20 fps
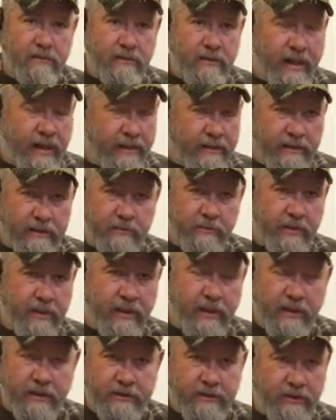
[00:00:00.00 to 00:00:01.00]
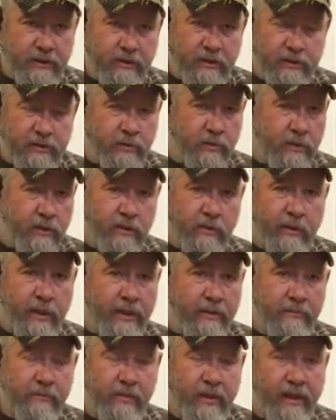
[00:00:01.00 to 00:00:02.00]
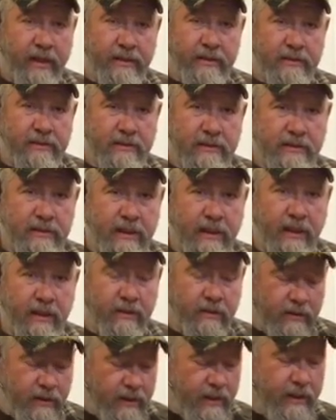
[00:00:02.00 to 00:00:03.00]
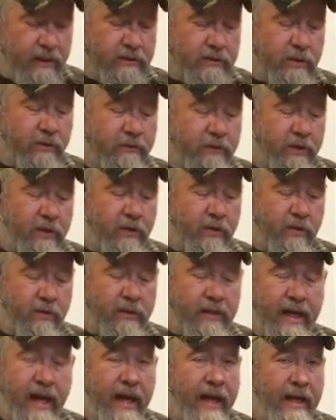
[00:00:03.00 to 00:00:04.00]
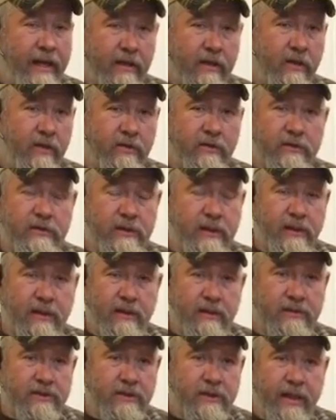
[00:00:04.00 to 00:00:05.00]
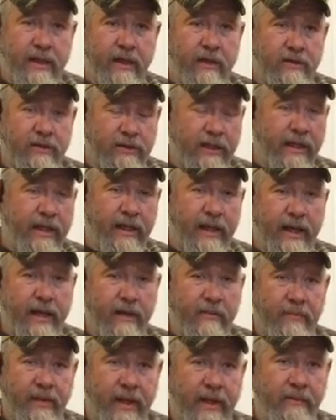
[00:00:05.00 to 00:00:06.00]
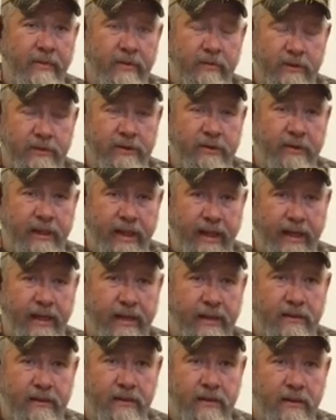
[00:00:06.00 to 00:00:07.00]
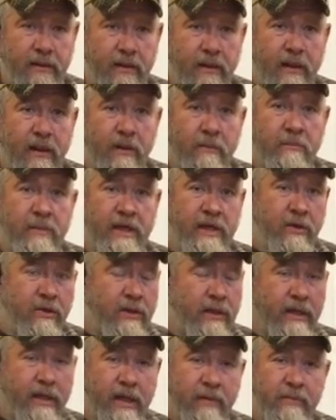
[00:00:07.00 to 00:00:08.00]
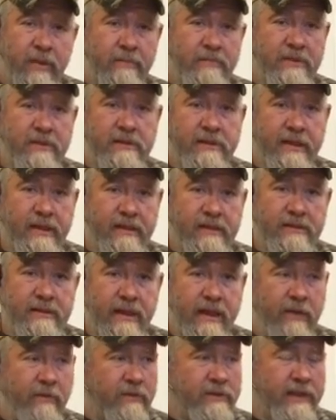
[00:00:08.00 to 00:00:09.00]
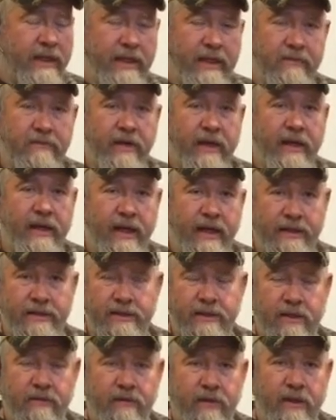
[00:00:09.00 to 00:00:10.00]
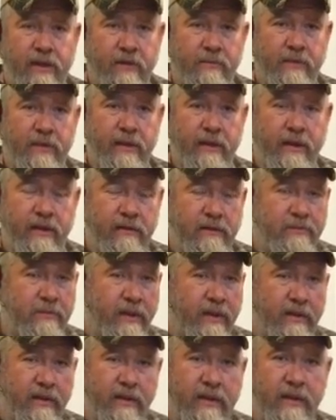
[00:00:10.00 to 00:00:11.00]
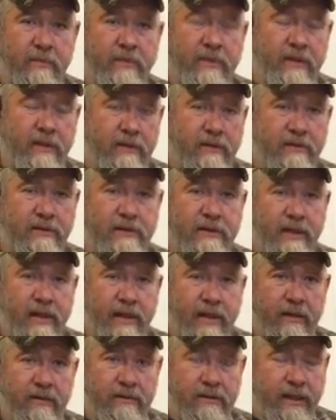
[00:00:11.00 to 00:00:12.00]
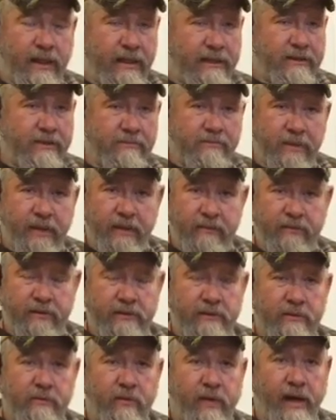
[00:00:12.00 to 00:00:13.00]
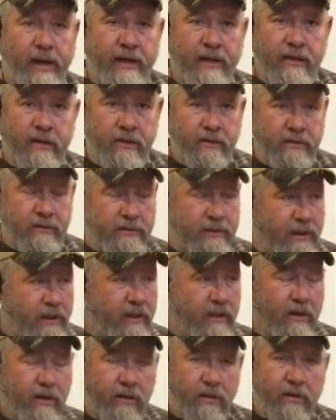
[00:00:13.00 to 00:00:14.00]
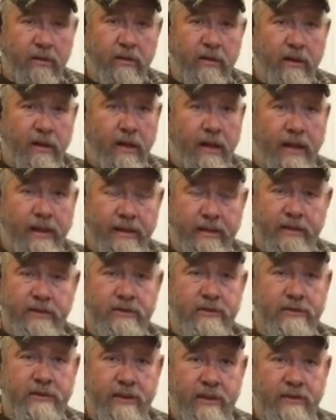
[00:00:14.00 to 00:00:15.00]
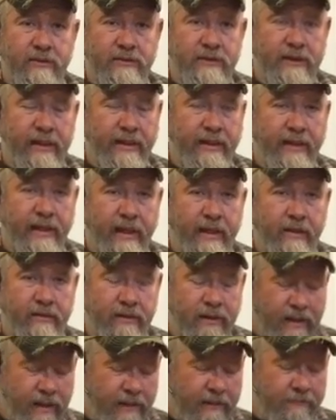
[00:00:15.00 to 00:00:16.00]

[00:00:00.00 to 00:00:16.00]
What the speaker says: Not just because you just want to go out and practice a skill. So if you can't use a snare, say in Alabama, which you can't, then you can come up to Tennessee. Well, take a vacation every couple of years, bring a couple hundred snares, catch some beaver and some raccoons, learn a lot, get your skill set down.